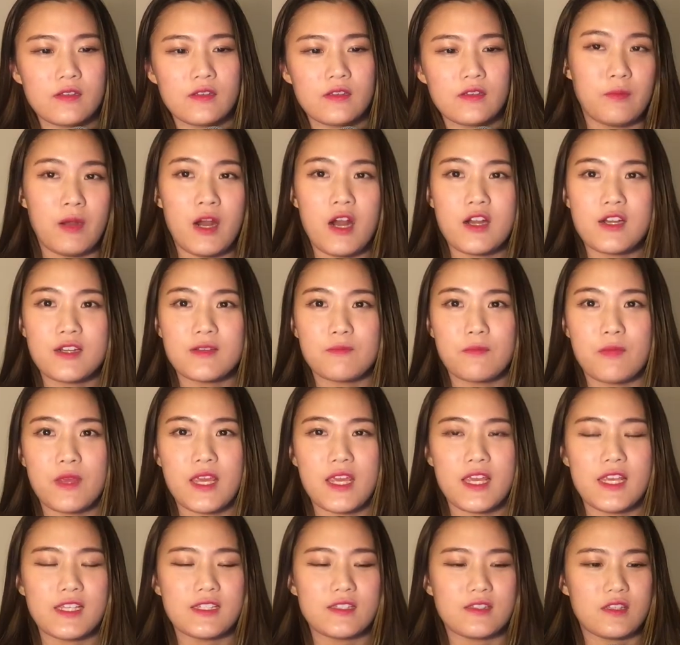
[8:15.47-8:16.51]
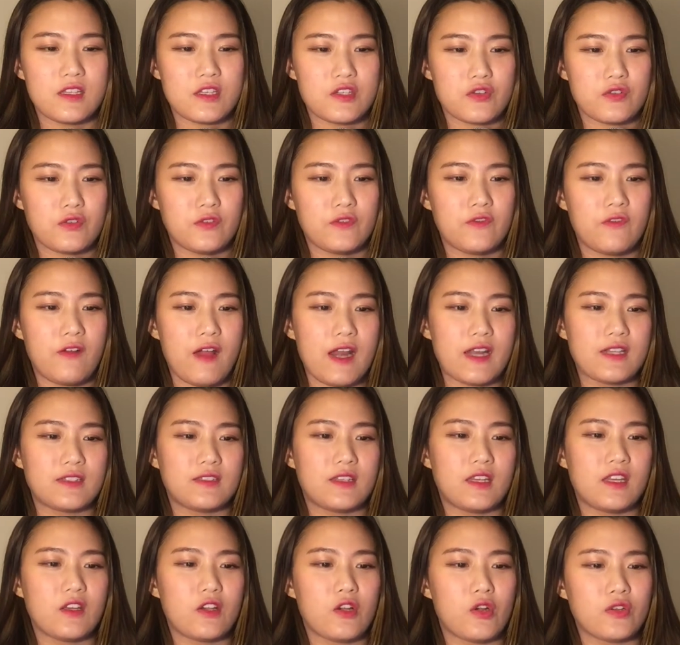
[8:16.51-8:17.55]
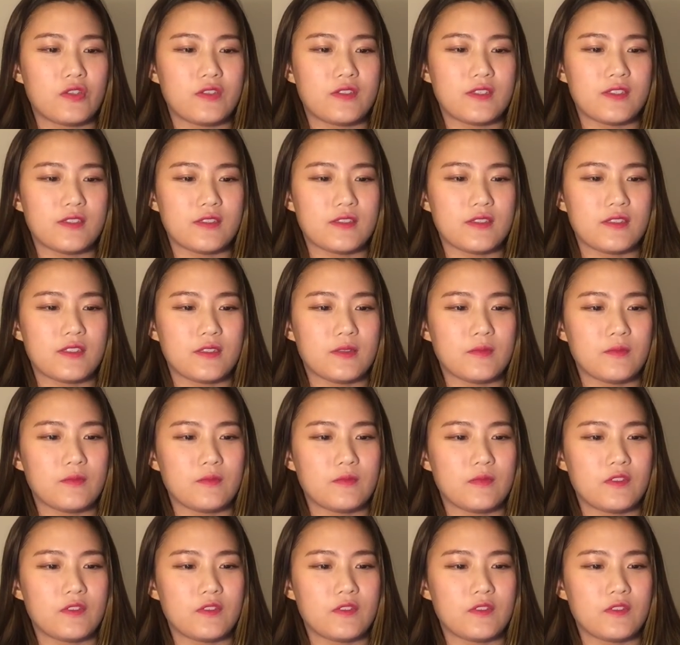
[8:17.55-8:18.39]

Part B is digital finance ecosystem.